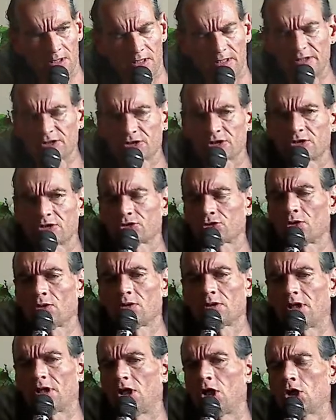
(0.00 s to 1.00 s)
He's
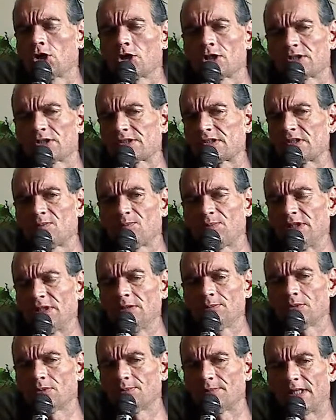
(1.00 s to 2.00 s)
controlling 100 and some
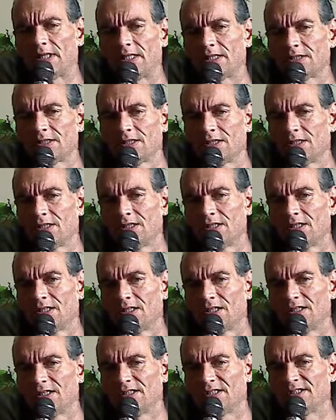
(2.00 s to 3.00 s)
people, man.
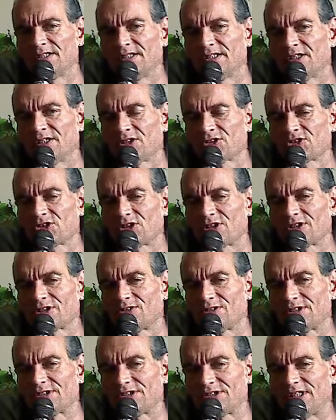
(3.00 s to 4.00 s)
And they all started
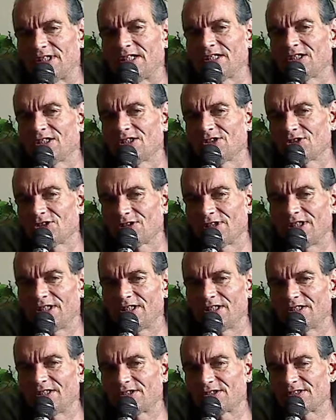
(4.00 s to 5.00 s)
going, stand on your
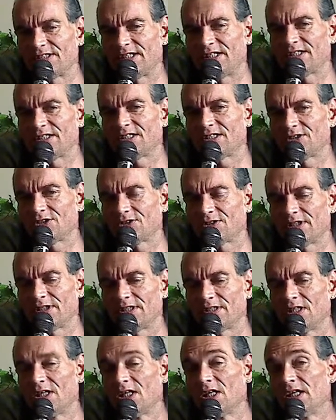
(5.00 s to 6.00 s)
head, stand on your
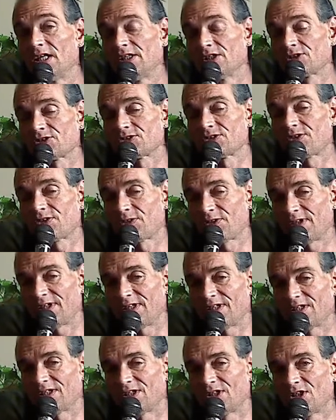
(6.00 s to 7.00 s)
head. Here's the
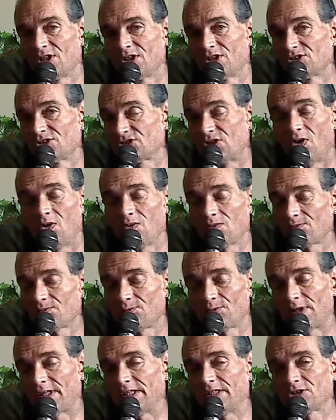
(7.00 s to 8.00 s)
thing, don't
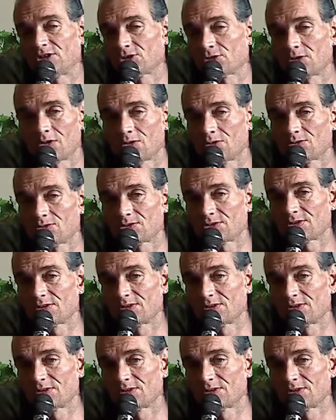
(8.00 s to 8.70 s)
fight trolls.